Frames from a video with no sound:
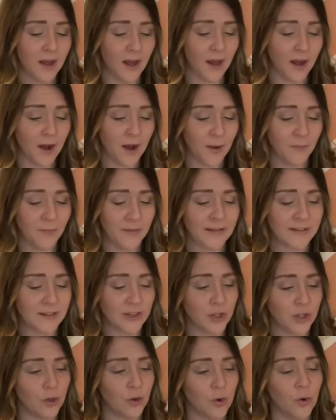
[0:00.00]
um, these
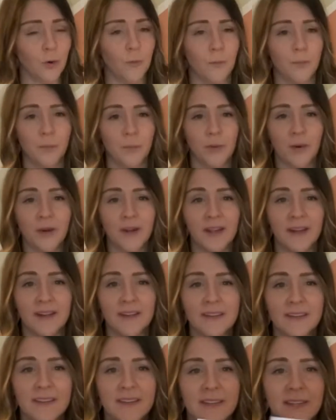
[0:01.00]
little
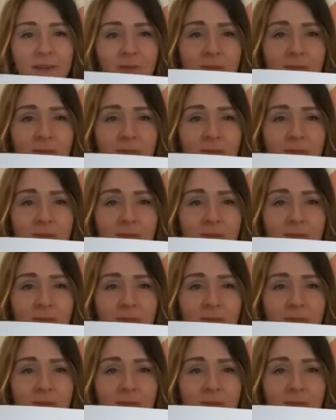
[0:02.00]
prints.